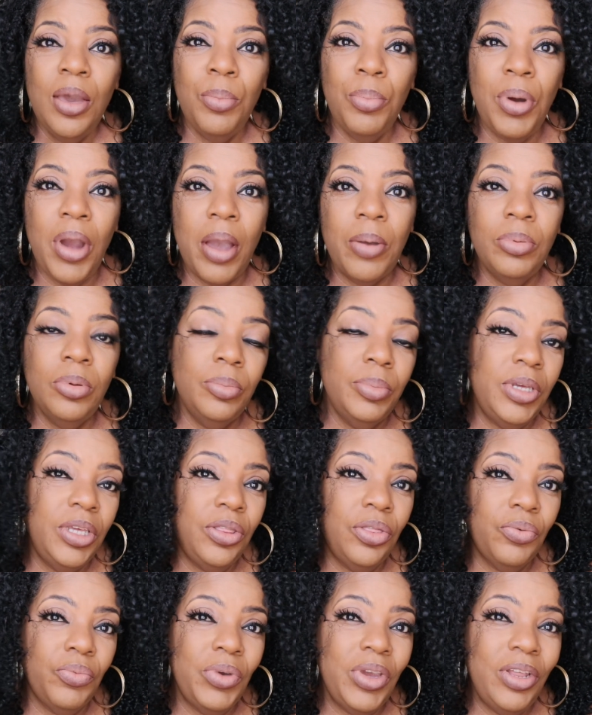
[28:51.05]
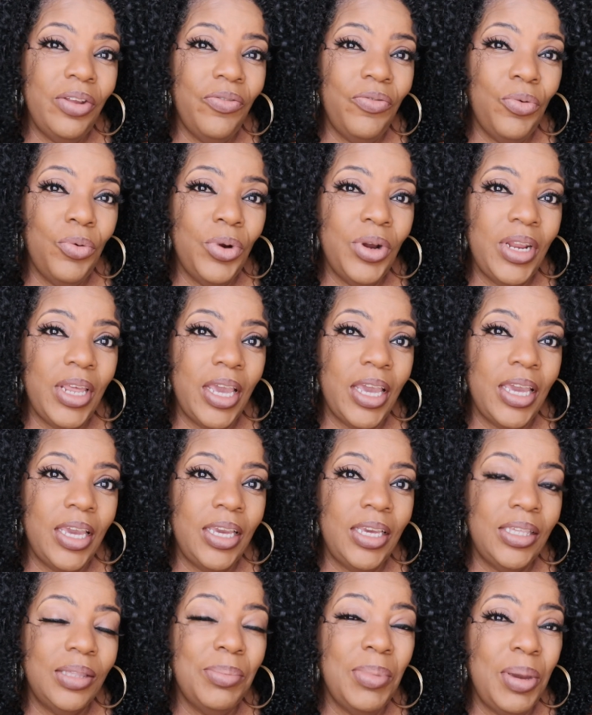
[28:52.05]
Probably three to four
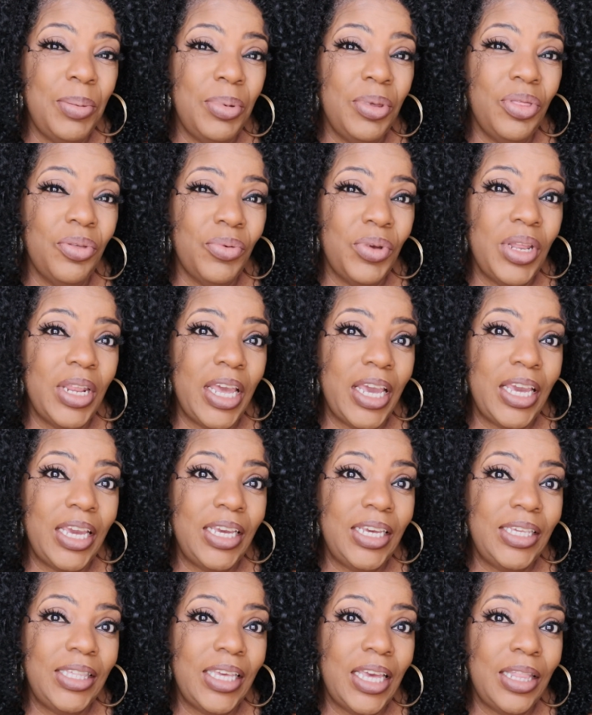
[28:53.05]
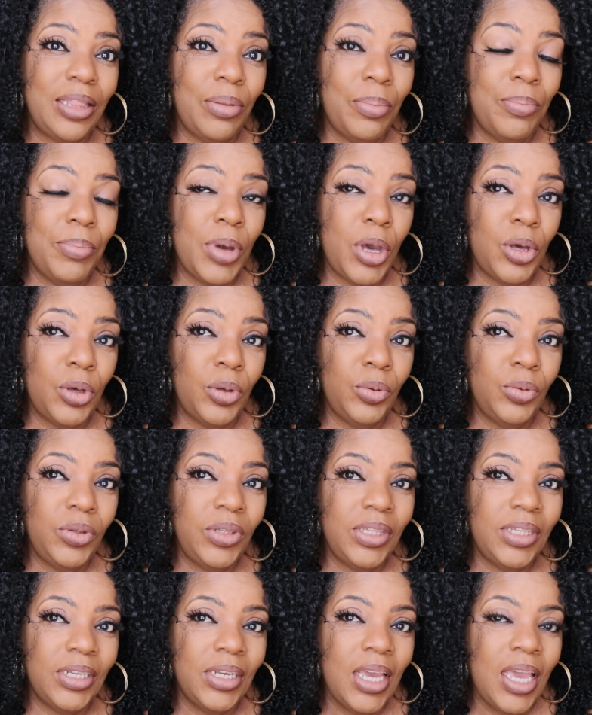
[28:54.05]
days, maybe three days at the
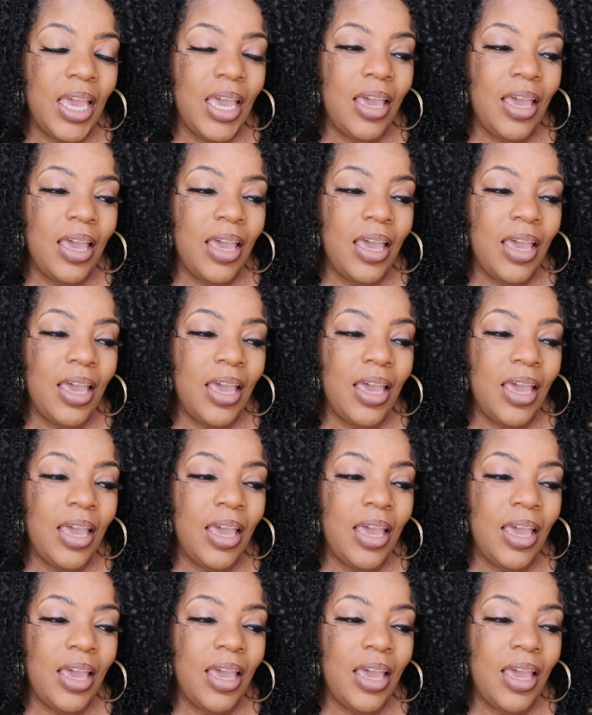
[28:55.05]
most.